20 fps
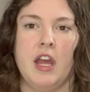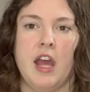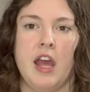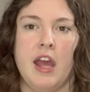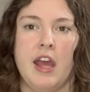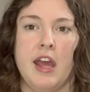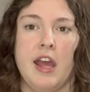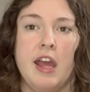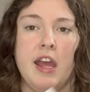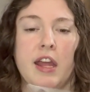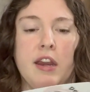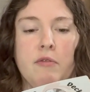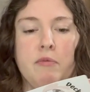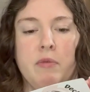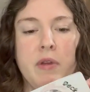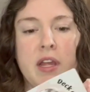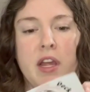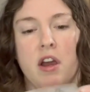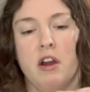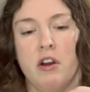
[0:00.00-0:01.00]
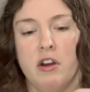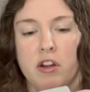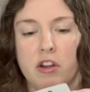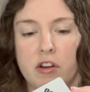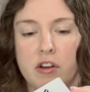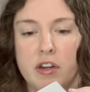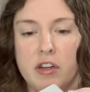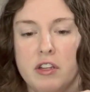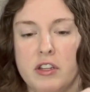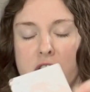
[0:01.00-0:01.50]
And we are
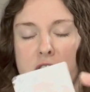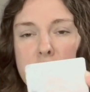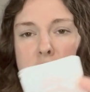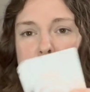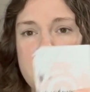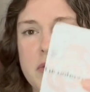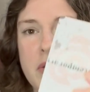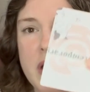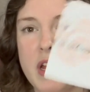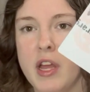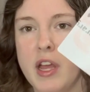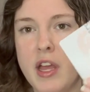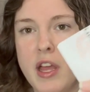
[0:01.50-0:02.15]
going to do